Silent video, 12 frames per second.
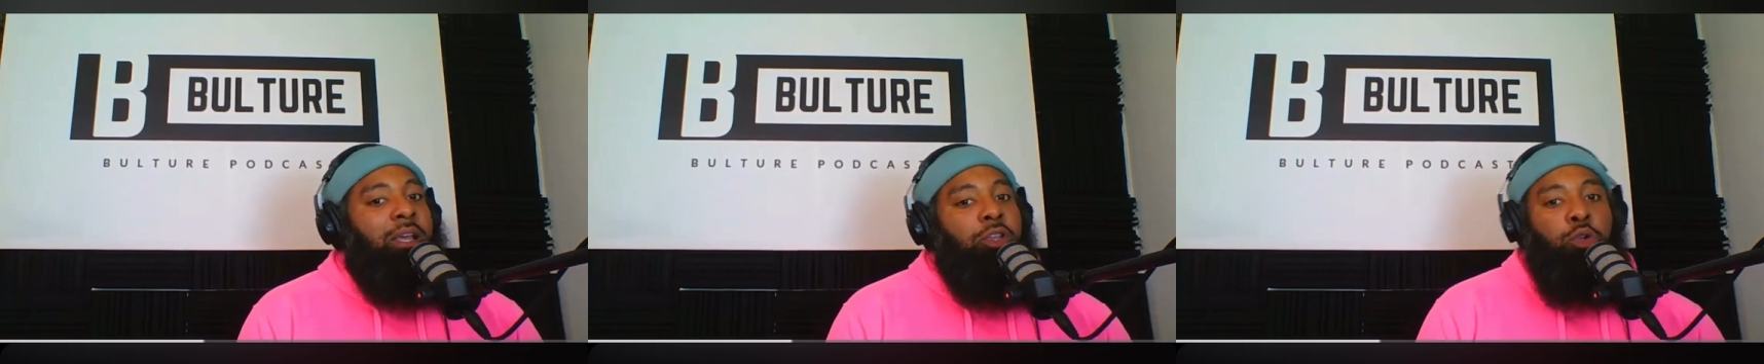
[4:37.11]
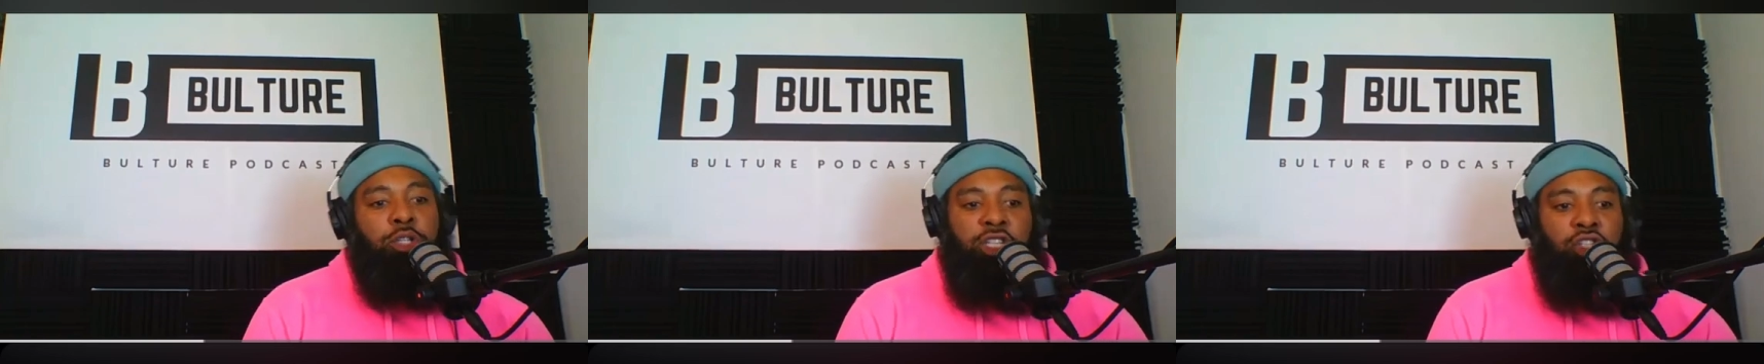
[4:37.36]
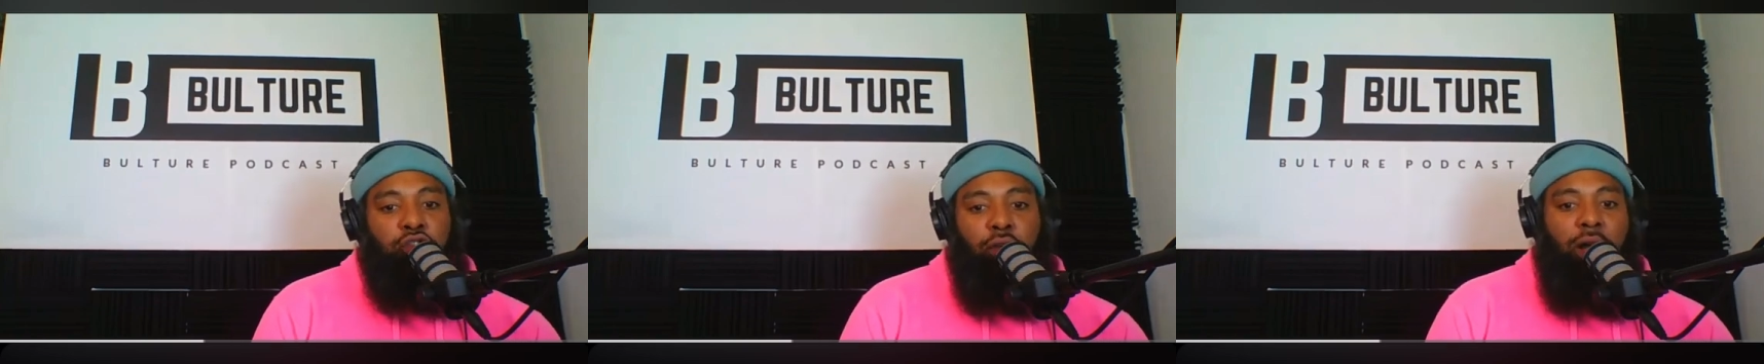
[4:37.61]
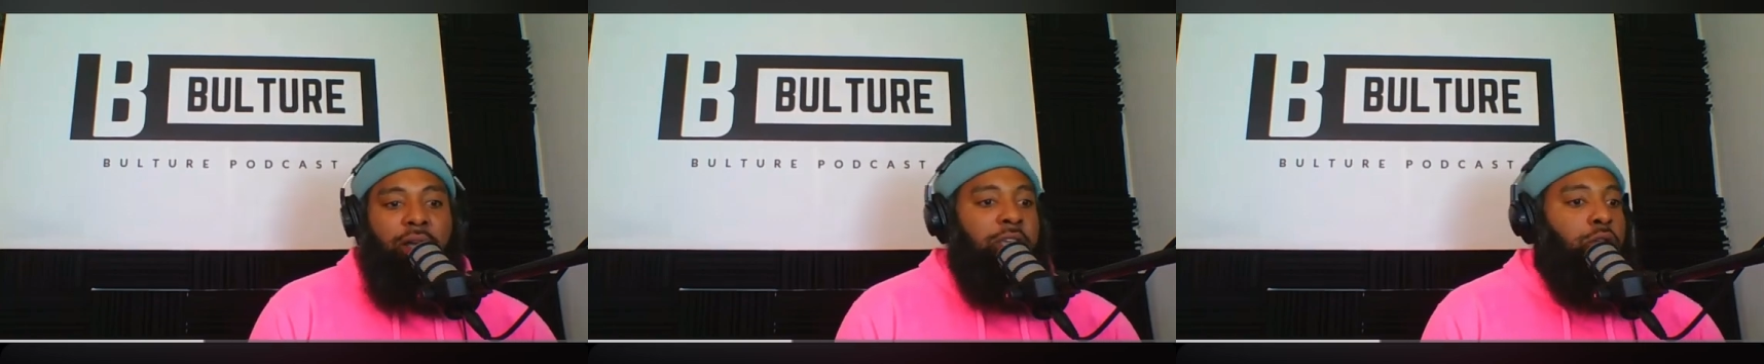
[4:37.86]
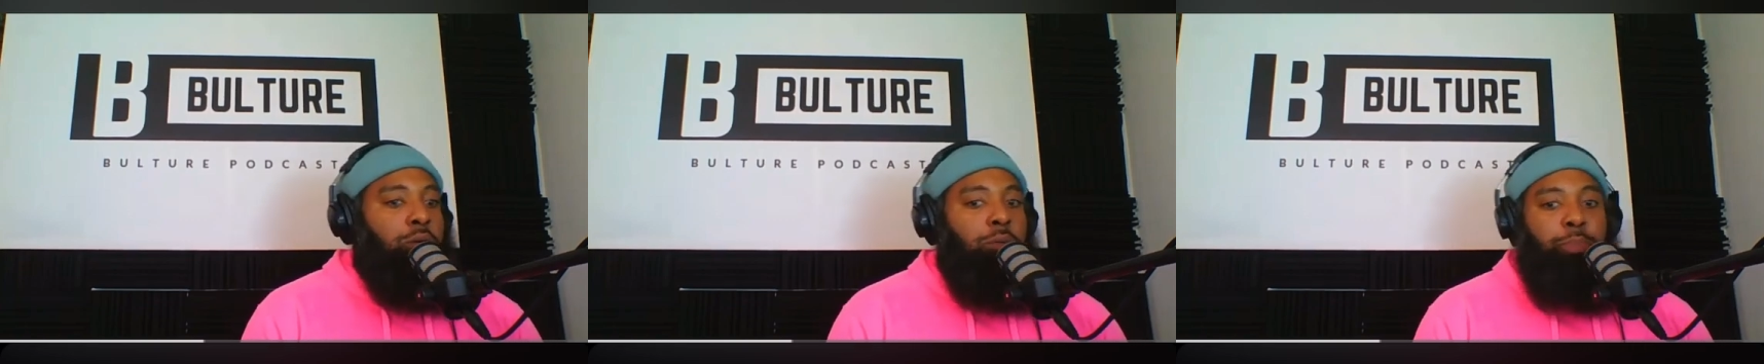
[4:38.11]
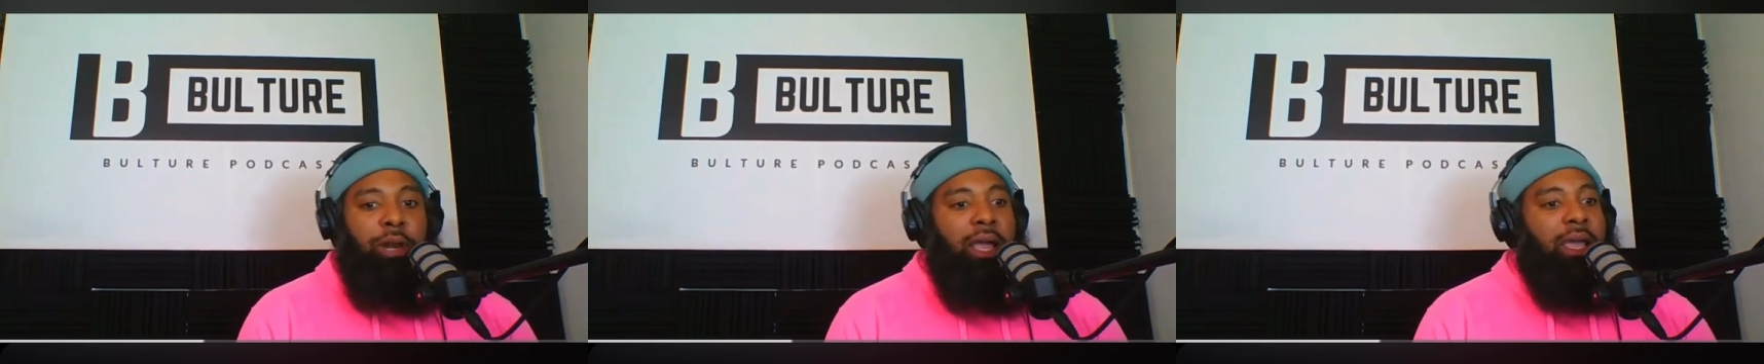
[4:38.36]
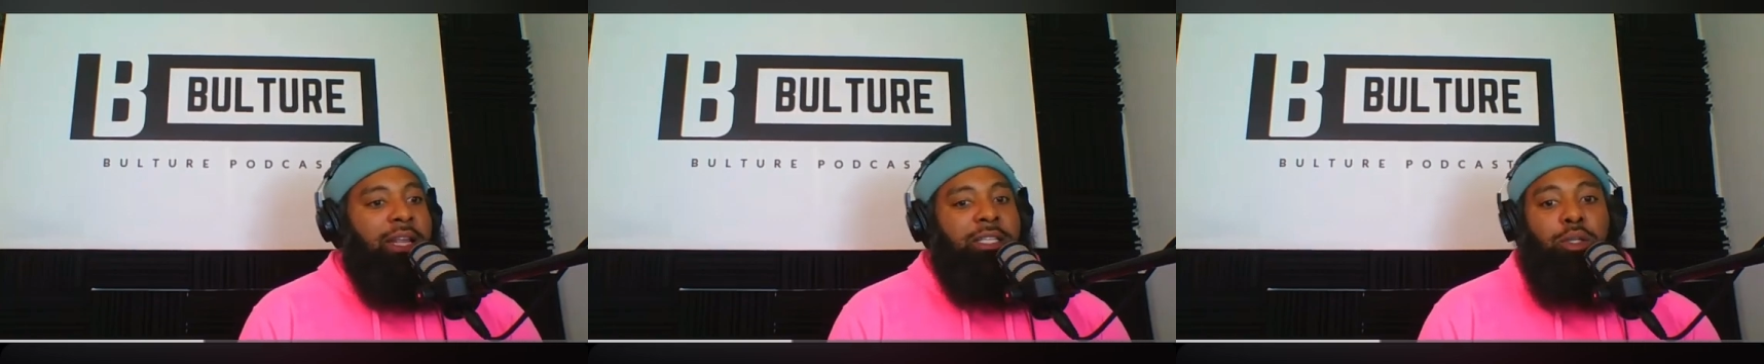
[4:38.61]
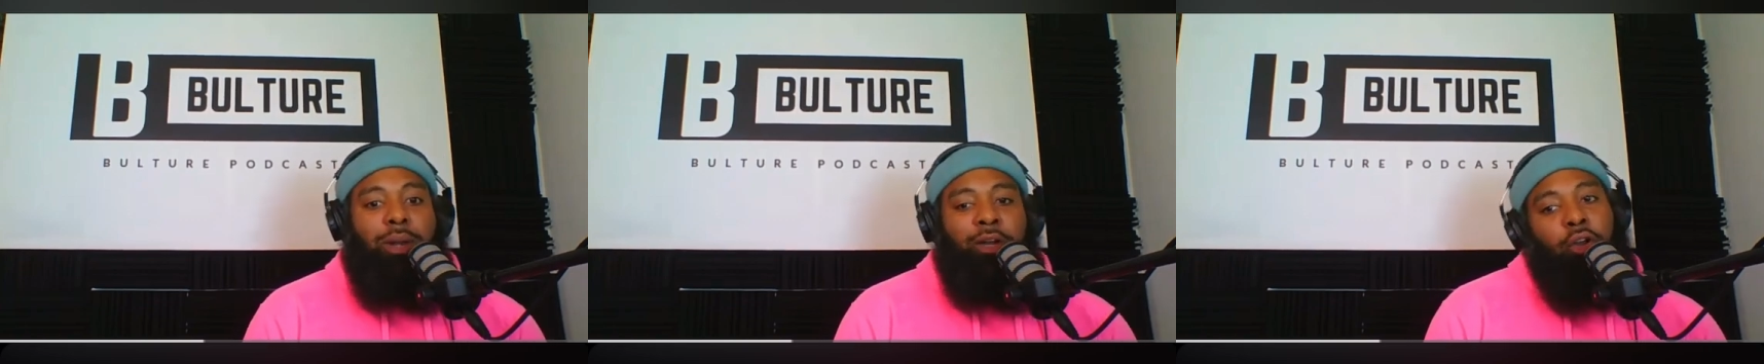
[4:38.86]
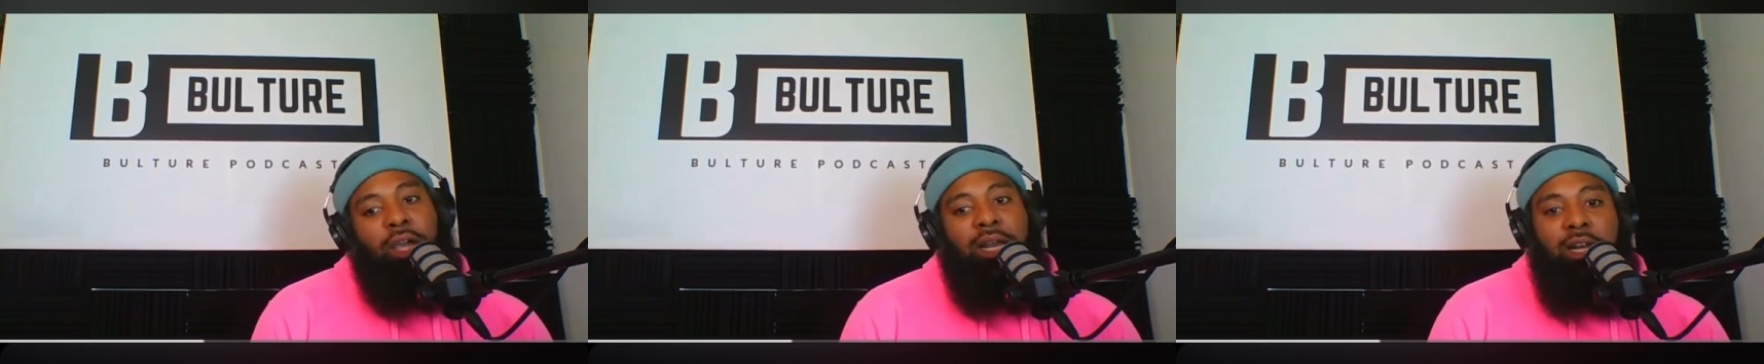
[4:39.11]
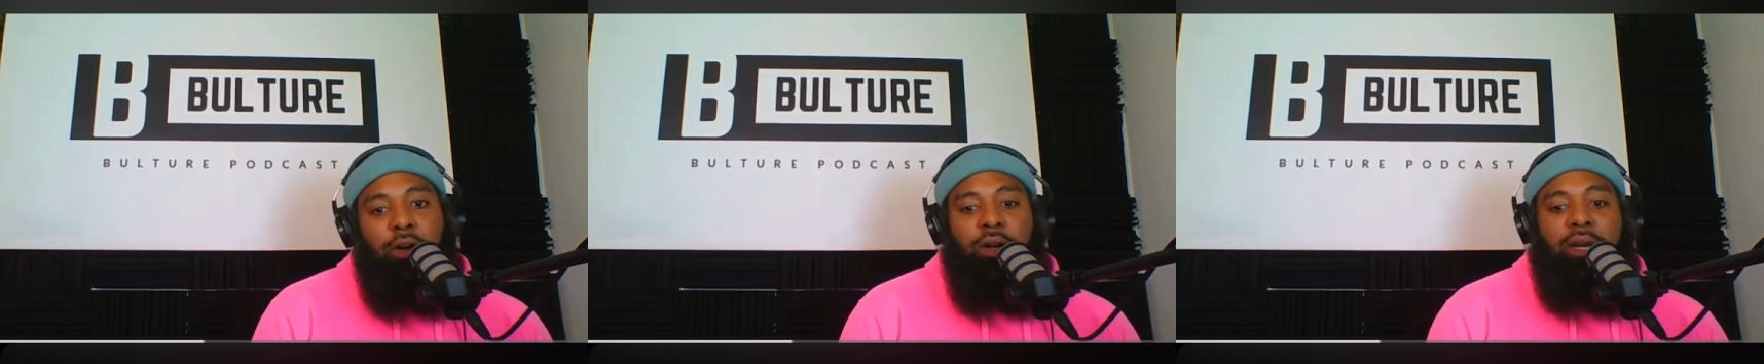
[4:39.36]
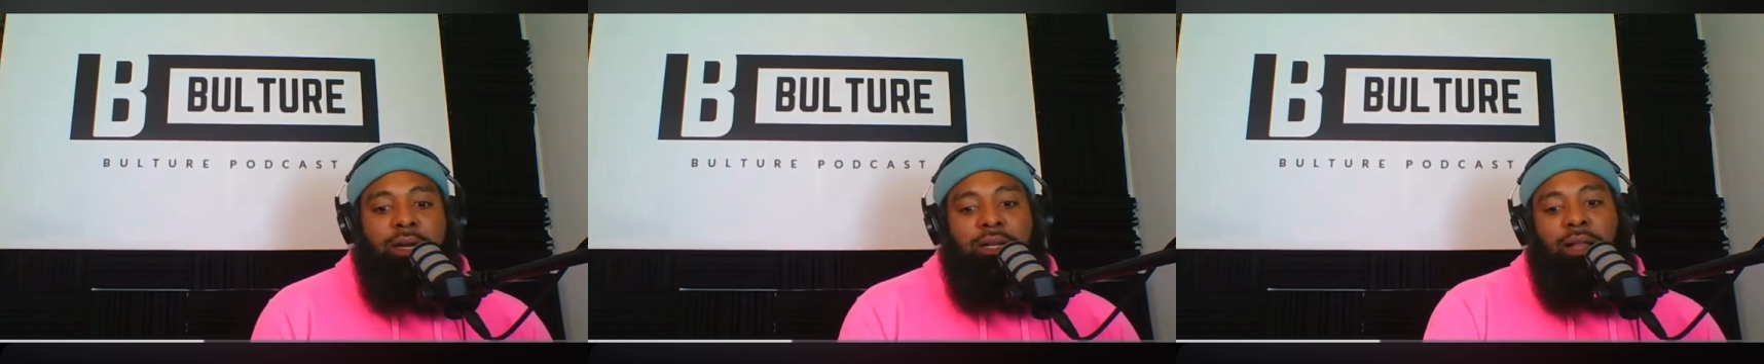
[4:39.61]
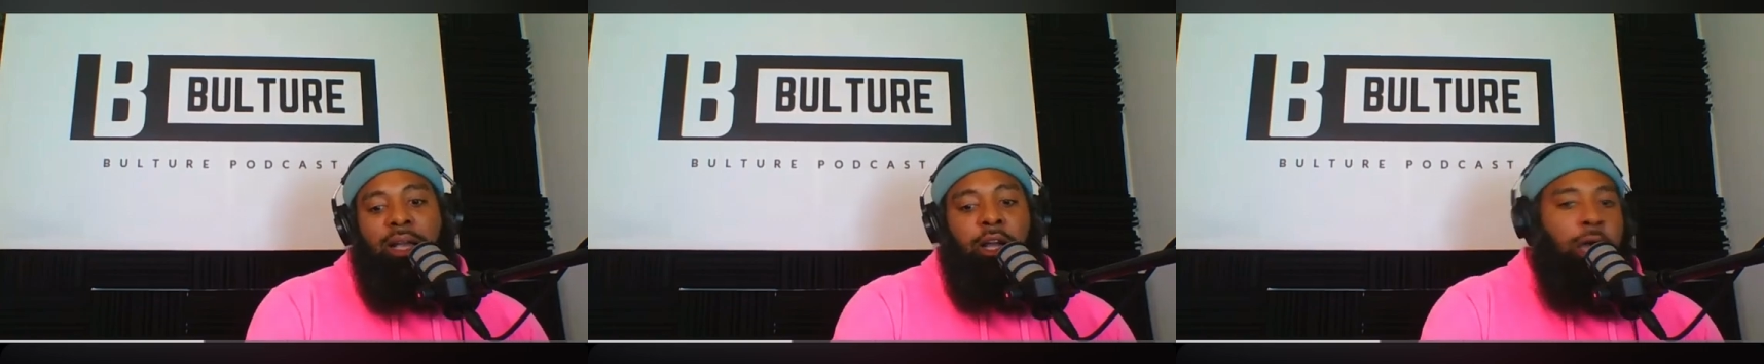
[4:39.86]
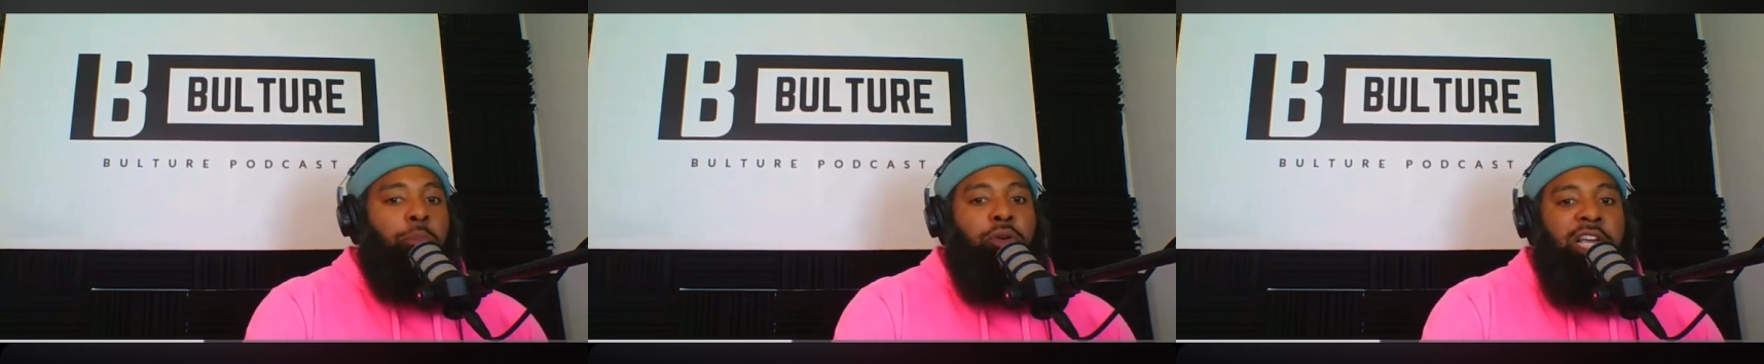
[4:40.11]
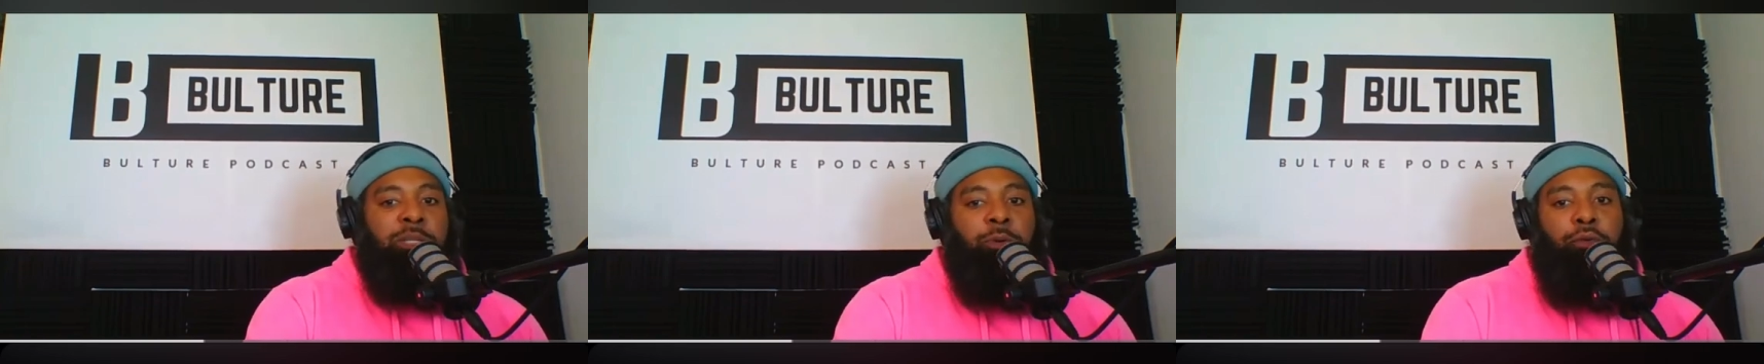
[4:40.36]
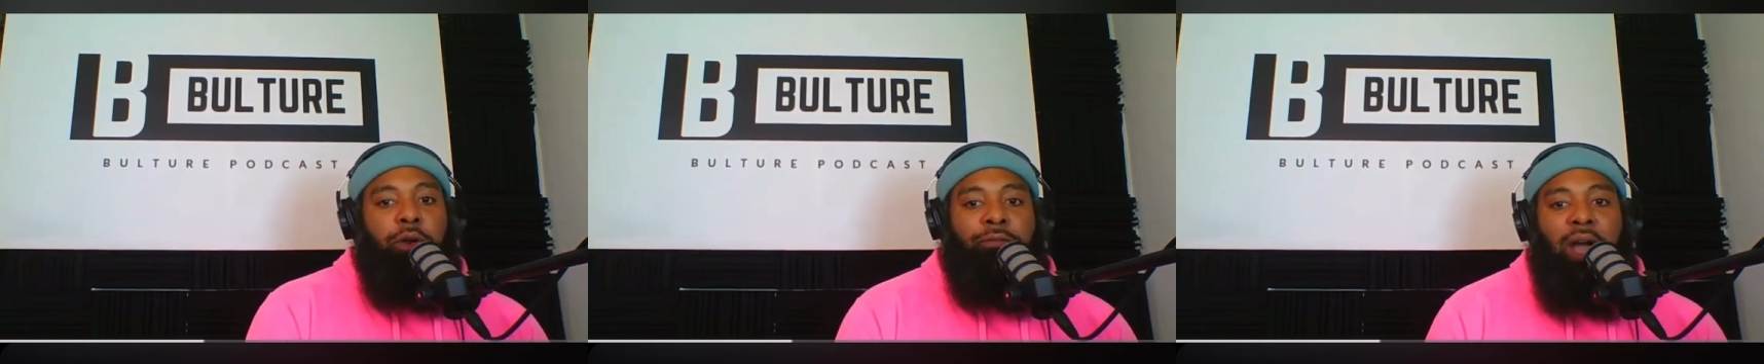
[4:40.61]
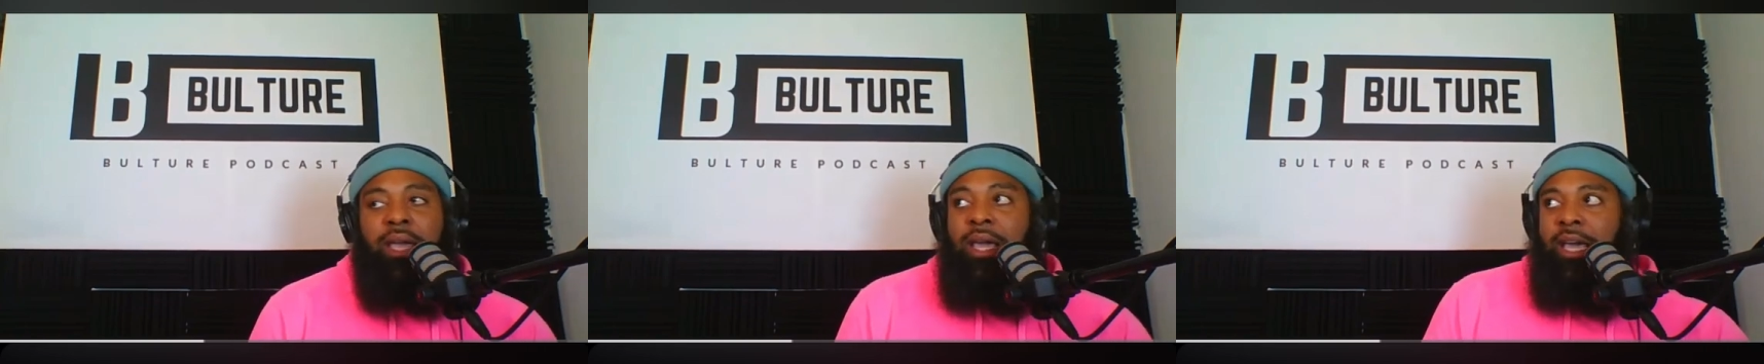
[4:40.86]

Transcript: you just drunk and you playing into like, no, he literally like a couple of days before the fight,